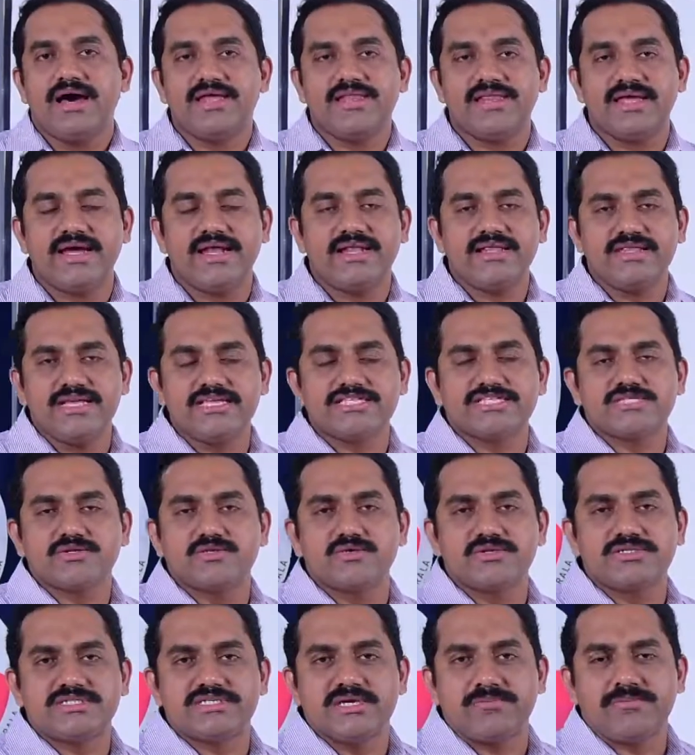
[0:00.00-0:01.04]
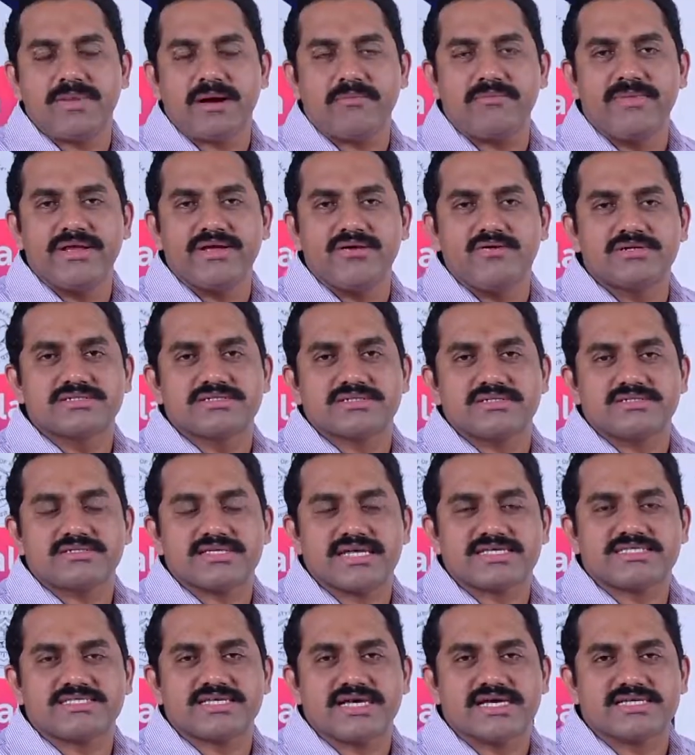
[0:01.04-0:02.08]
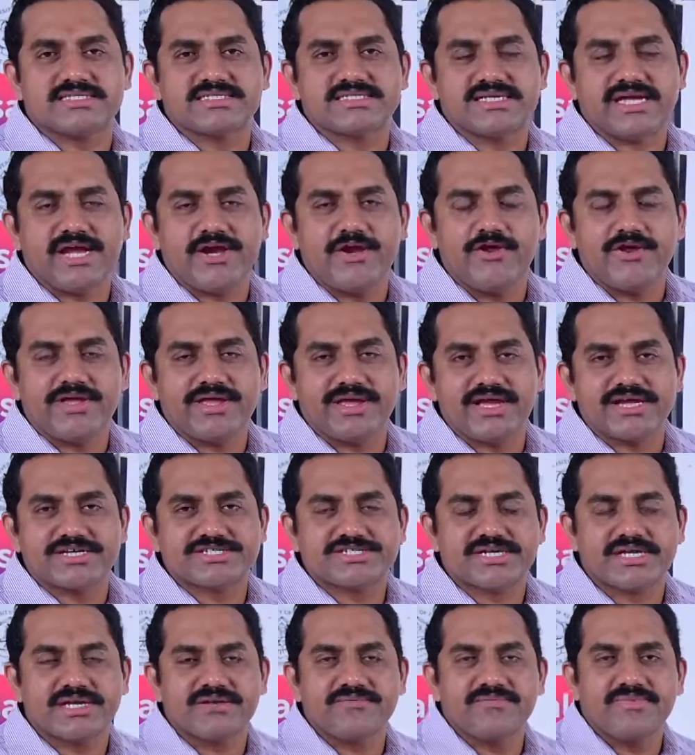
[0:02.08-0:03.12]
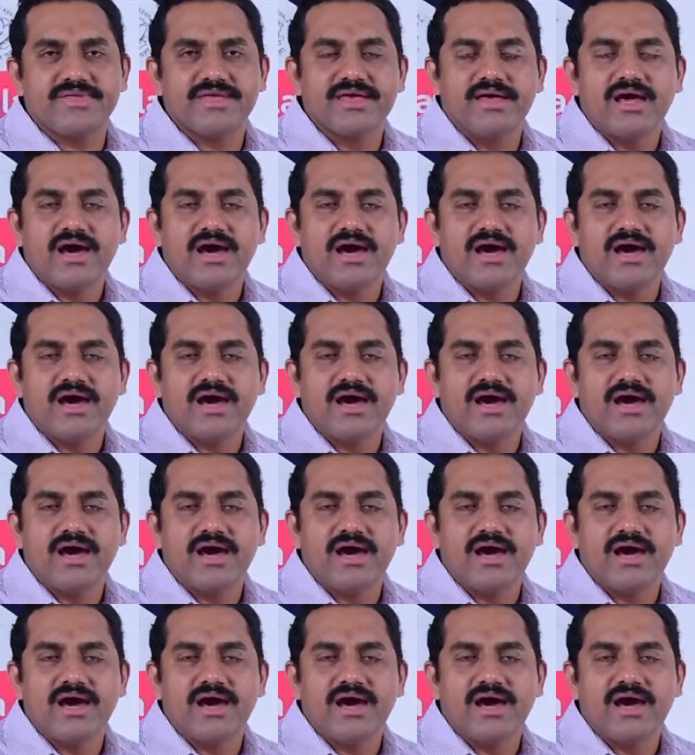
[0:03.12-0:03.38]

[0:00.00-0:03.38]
Then these goods, public goods such as education,